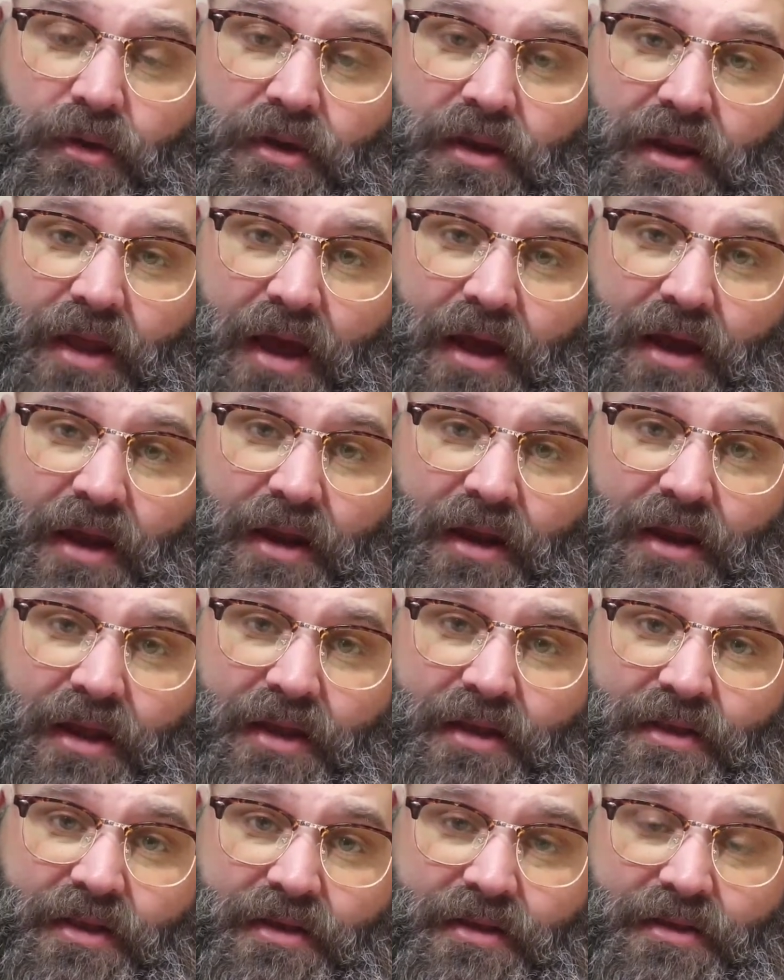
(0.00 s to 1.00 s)
you're really not
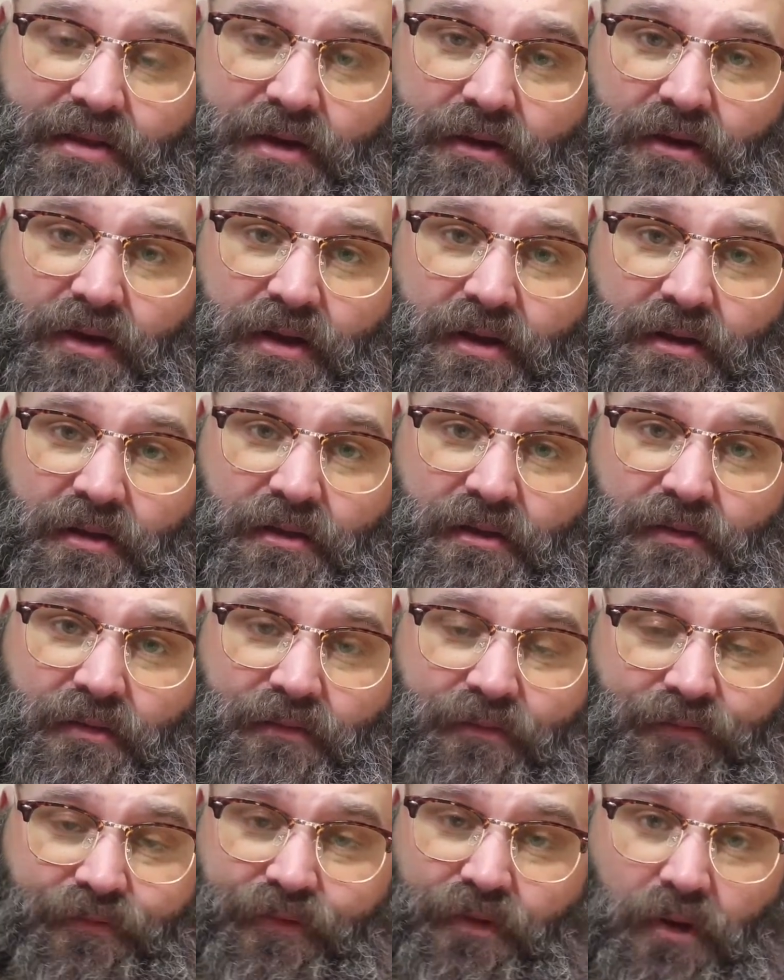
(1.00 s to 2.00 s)
gonna need to sear it
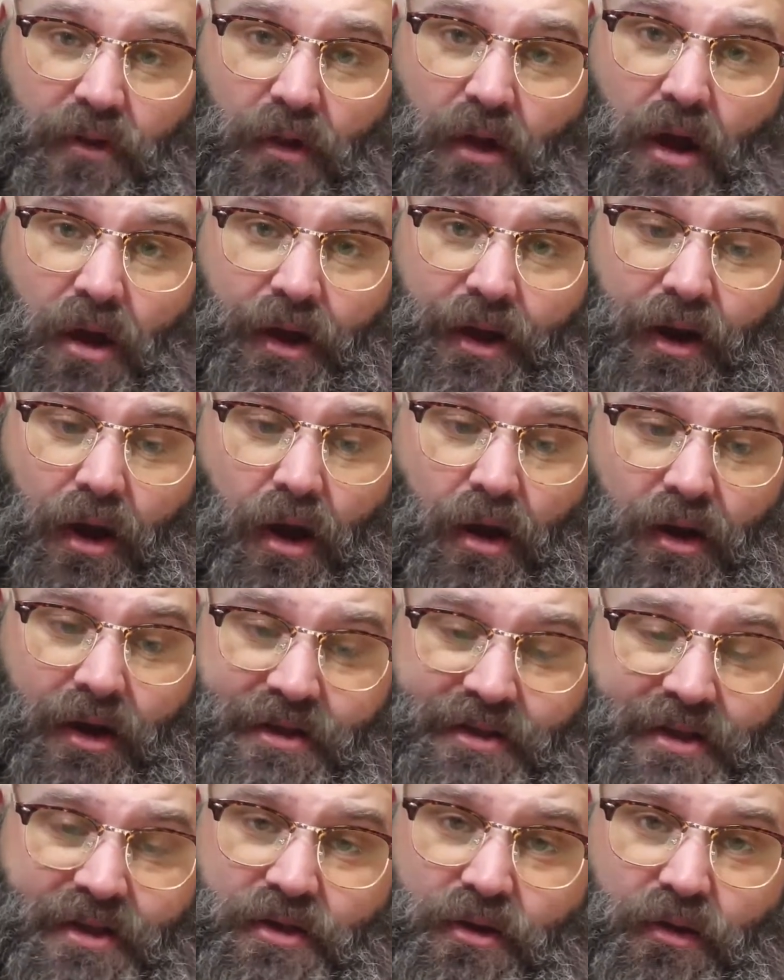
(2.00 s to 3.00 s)
for long at
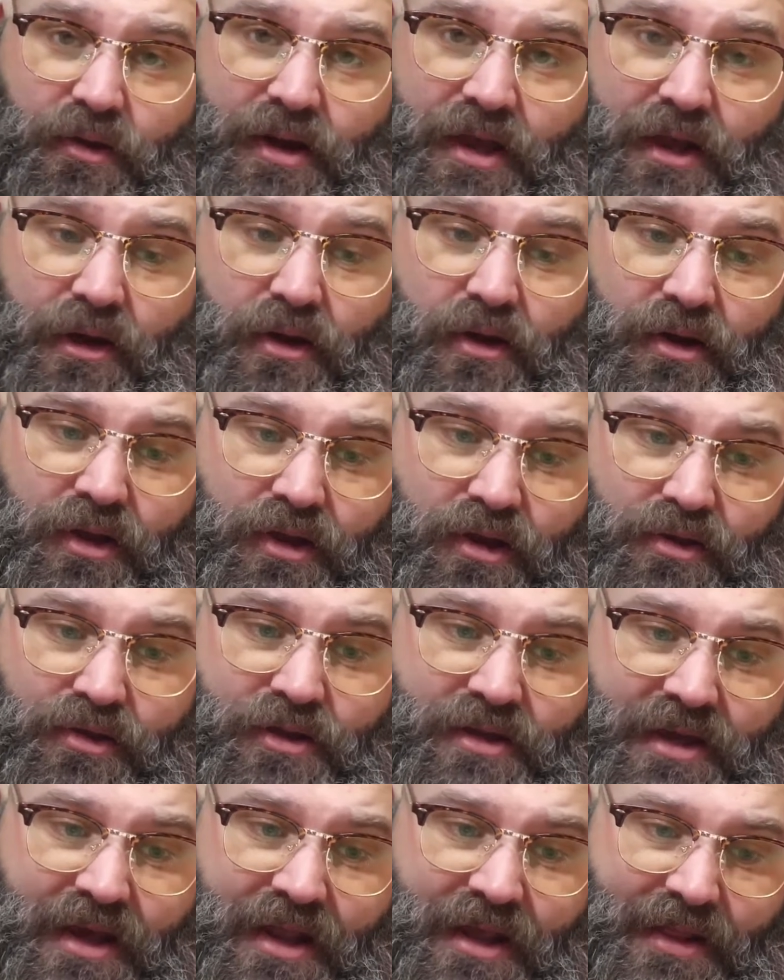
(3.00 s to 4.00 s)
all because it's already cooked.
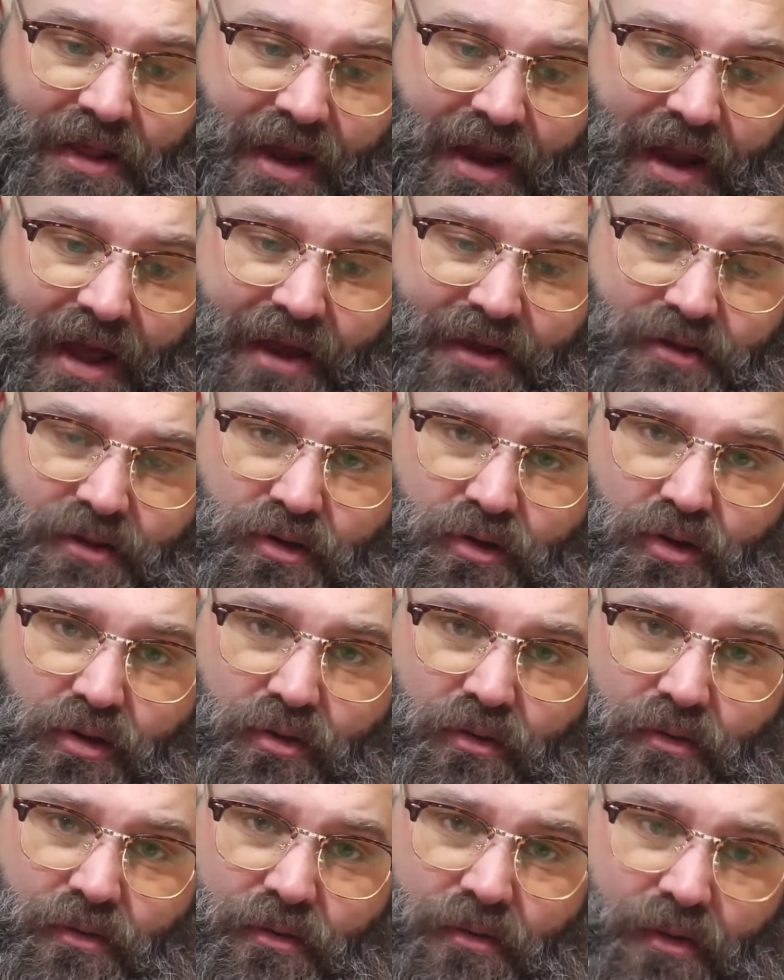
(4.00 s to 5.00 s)
You're just getting that
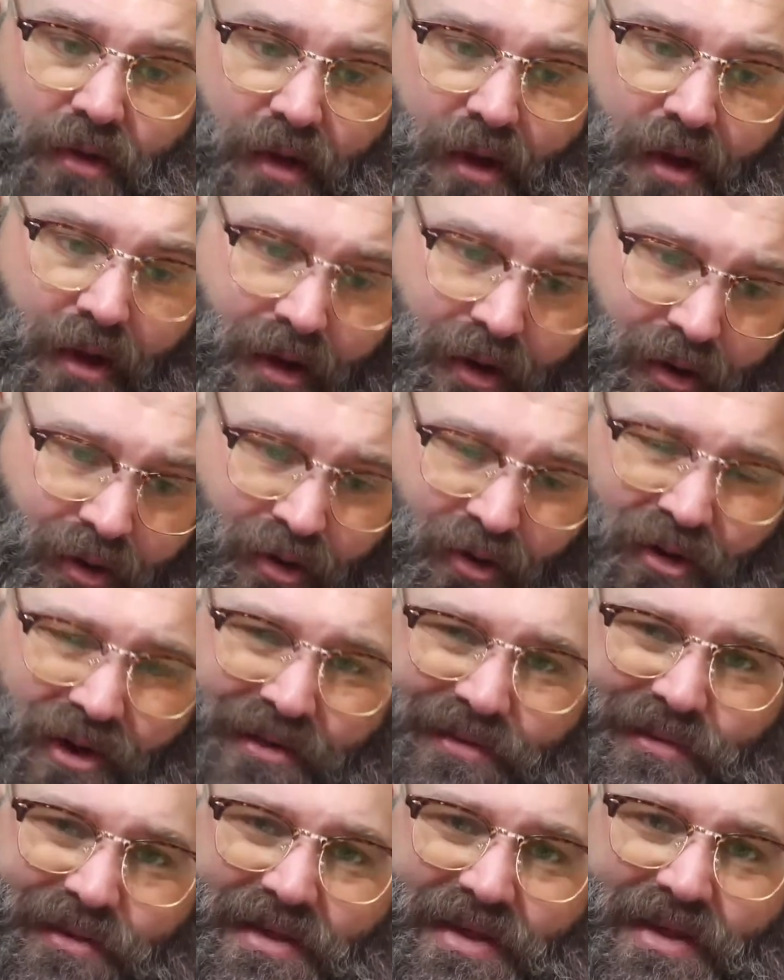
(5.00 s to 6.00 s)
nice
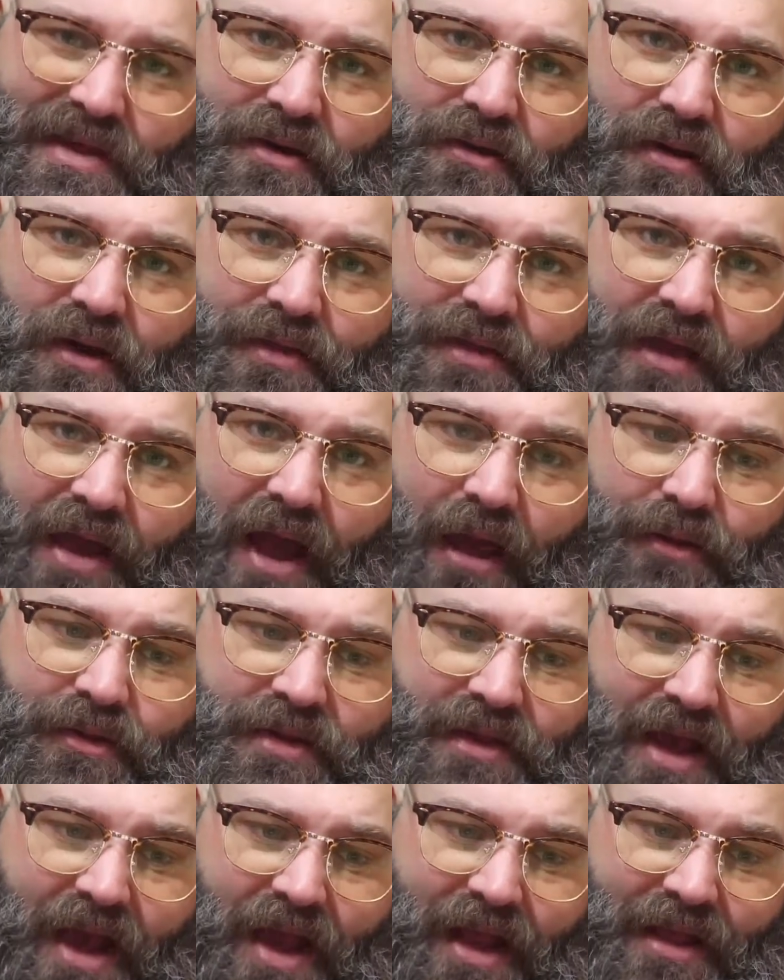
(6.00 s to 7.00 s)
crisp sear on the
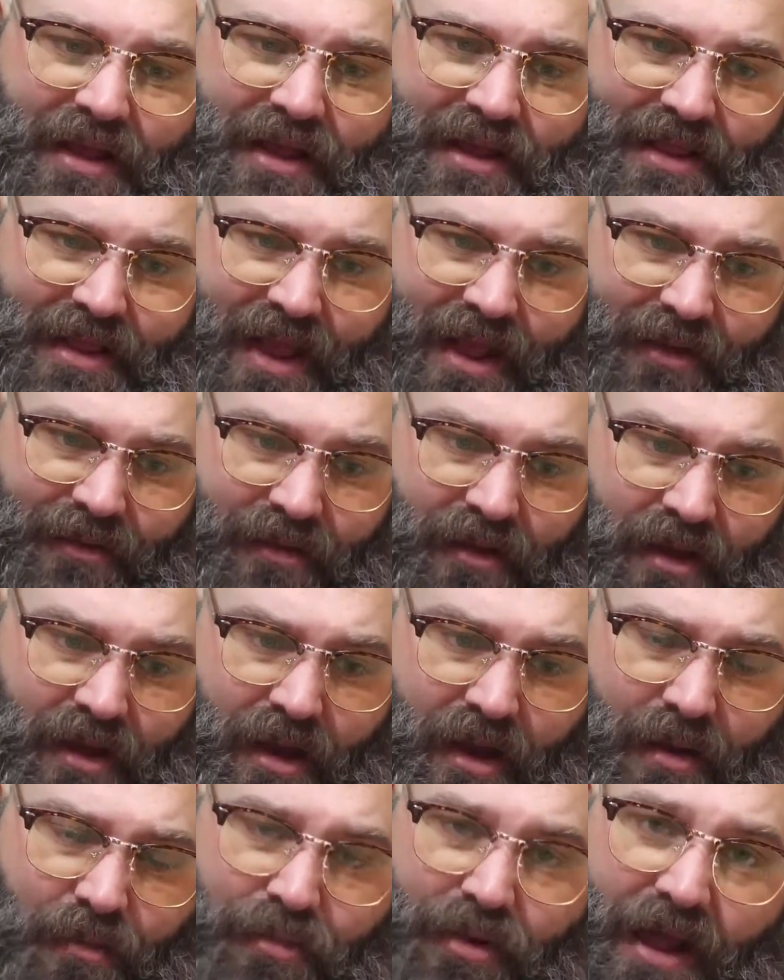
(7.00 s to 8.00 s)
outside, get that
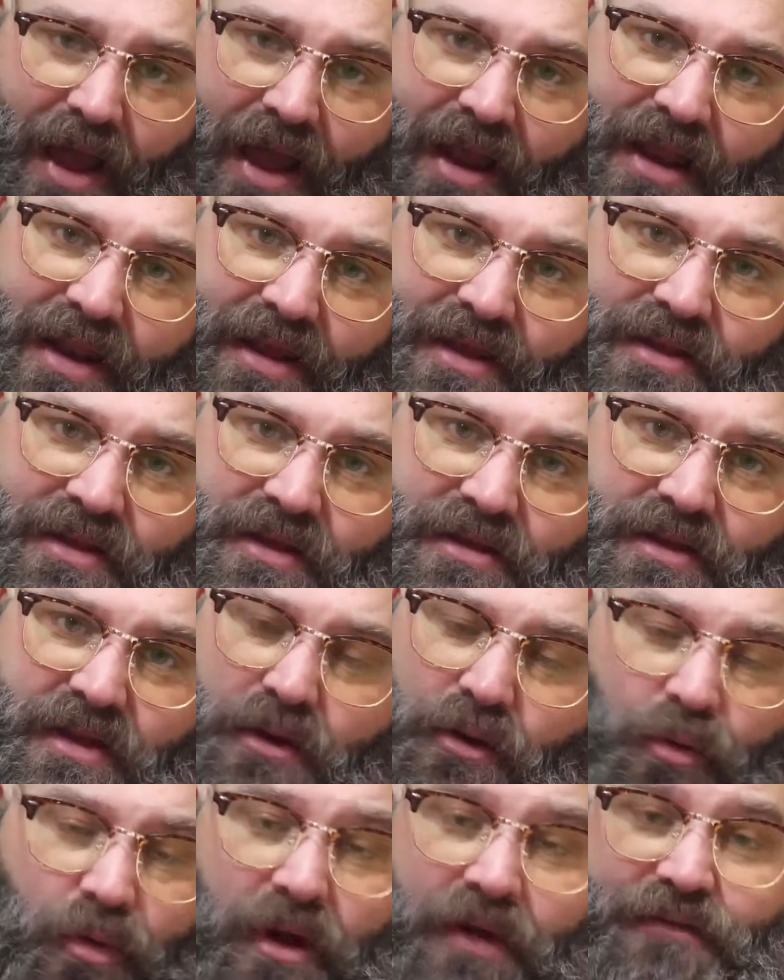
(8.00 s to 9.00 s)
blackening
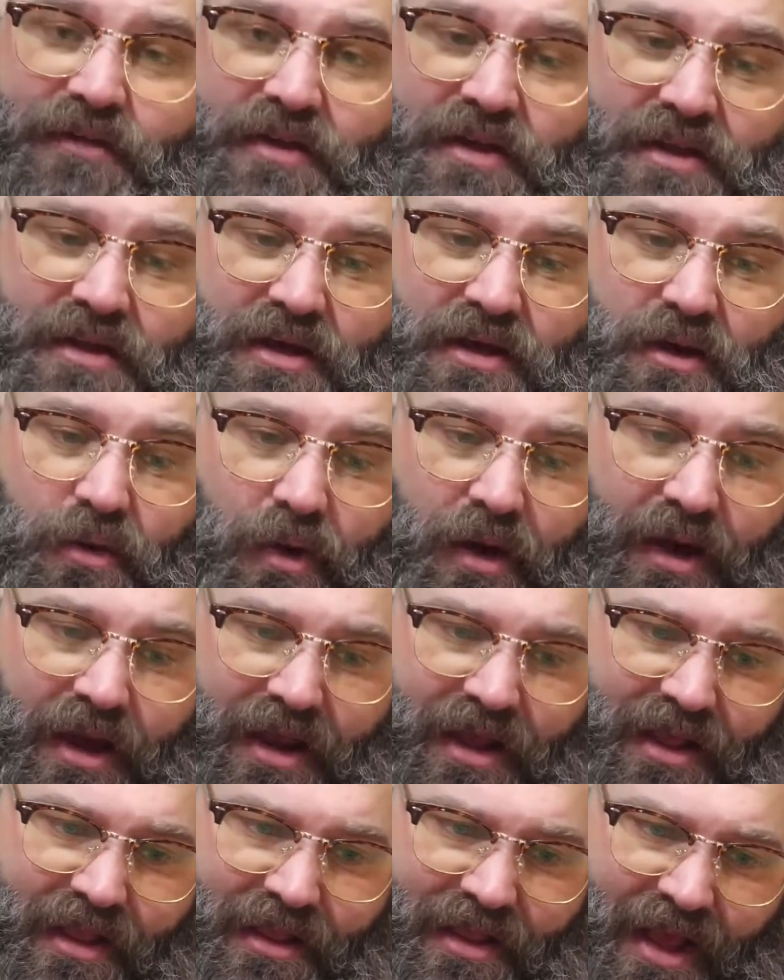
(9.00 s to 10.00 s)
seasoning or whatever seasoning you
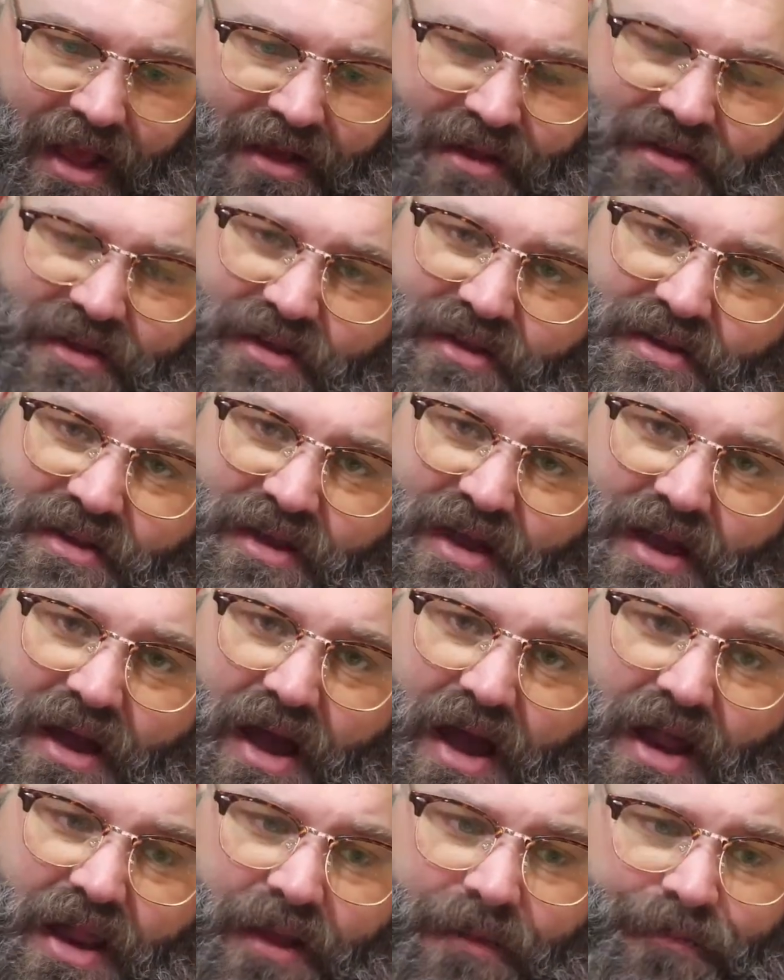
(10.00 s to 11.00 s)
want, get it nice to
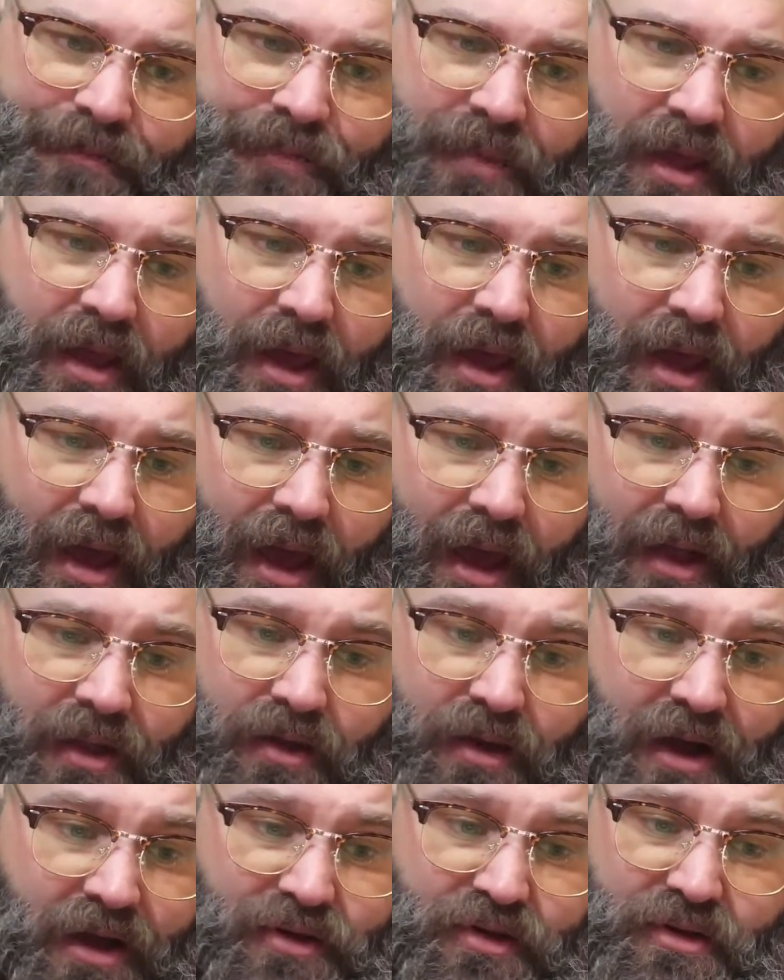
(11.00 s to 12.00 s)
stick on it,
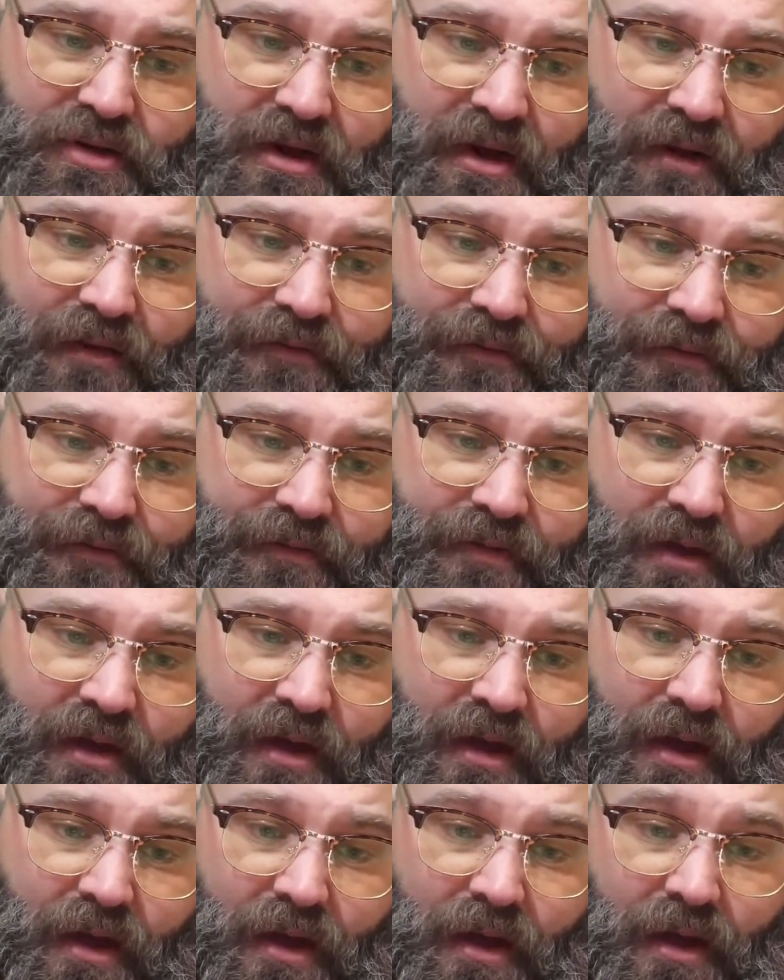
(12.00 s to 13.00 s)
and you got
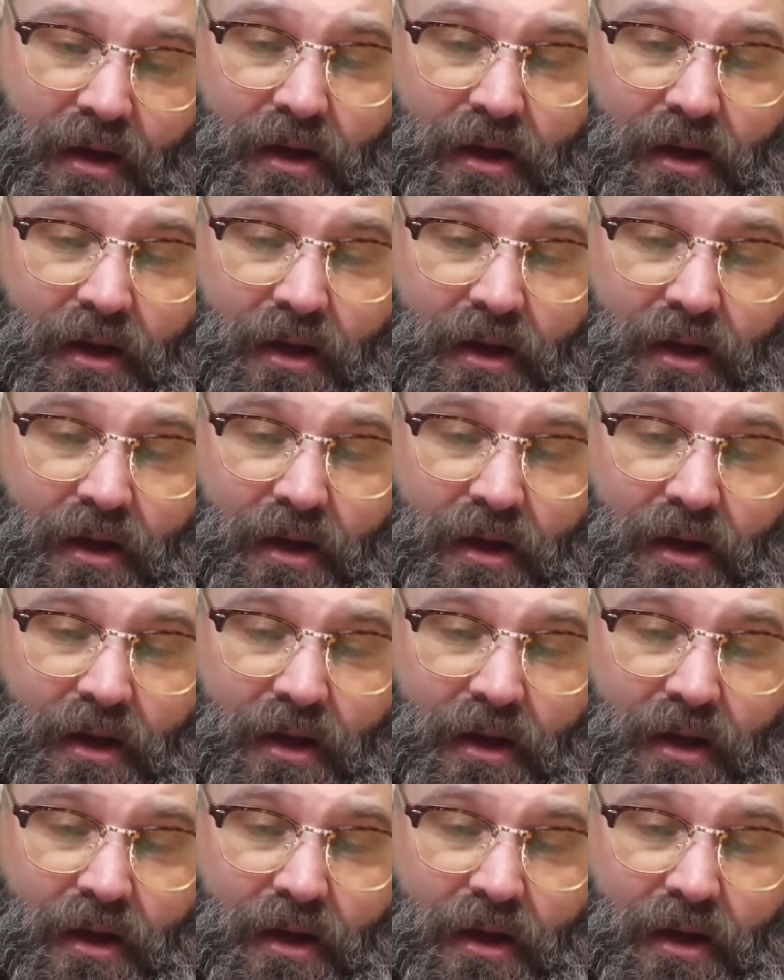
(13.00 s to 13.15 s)
yourself